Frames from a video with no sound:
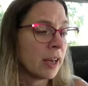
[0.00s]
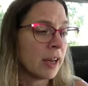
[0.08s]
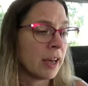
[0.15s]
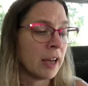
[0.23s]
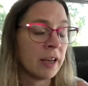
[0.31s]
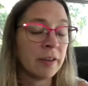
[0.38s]

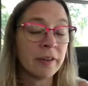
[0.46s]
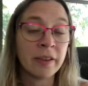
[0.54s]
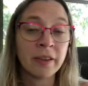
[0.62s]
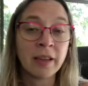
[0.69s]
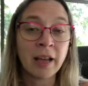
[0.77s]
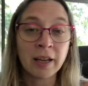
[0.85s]
And
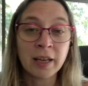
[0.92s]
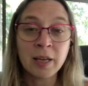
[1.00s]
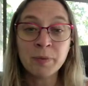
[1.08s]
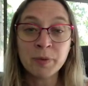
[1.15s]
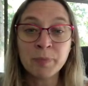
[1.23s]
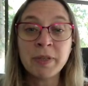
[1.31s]
that
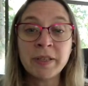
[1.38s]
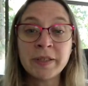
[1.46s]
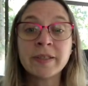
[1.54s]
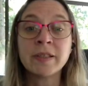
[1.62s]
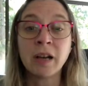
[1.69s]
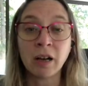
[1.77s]
keeps me
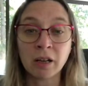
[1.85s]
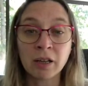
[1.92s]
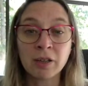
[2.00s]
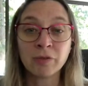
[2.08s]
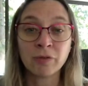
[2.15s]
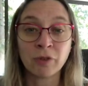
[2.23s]
stuck
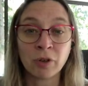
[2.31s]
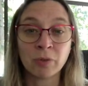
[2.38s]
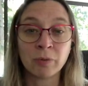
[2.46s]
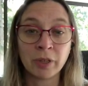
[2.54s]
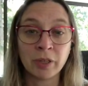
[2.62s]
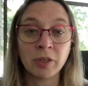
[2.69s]
for a
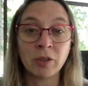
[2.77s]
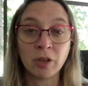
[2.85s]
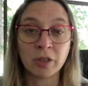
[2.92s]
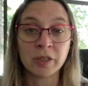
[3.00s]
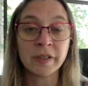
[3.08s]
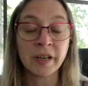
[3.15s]
really
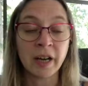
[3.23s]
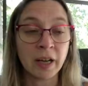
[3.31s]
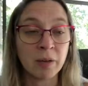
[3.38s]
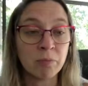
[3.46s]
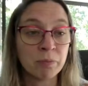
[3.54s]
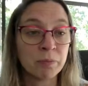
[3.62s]
long
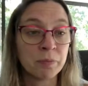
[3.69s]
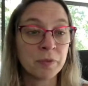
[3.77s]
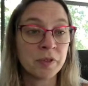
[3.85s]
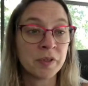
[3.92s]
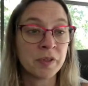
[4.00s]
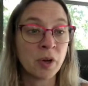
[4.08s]
time.
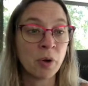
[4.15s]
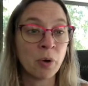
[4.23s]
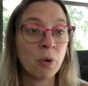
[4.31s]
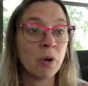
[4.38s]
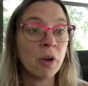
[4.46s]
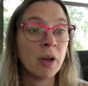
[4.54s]

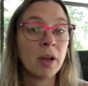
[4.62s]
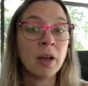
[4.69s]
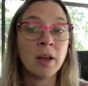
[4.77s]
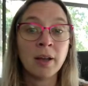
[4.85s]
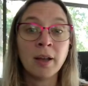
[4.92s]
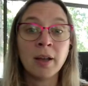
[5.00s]
So
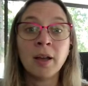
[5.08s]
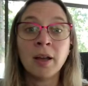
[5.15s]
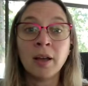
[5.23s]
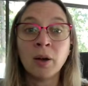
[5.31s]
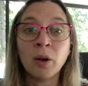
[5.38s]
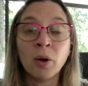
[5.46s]

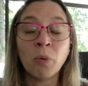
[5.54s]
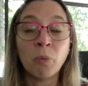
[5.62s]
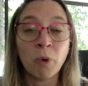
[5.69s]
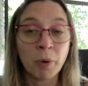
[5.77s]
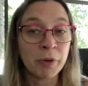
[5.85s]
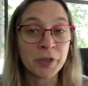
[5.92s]

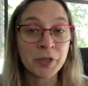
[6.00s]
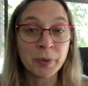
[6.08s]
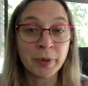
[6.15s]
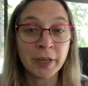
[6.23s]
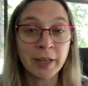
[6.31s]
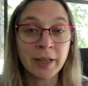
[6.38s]
what we're
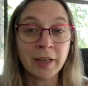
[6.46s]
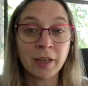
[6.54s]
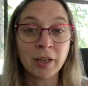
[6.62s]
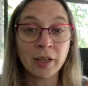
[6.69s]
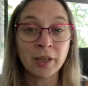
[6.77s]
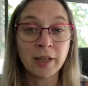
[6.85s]
doing
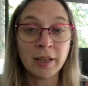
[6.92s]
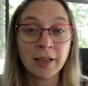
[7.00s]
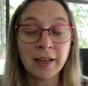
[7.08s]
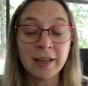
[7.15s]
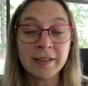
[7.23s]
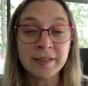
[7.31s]
here
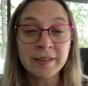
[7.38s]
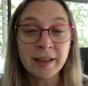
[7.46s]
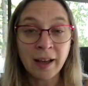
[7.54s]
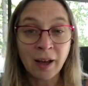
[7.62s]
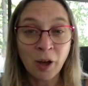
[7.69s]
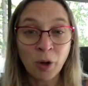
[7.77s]
is
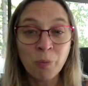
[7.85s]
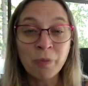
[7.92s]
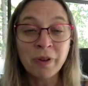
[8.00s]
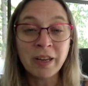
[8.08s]
to help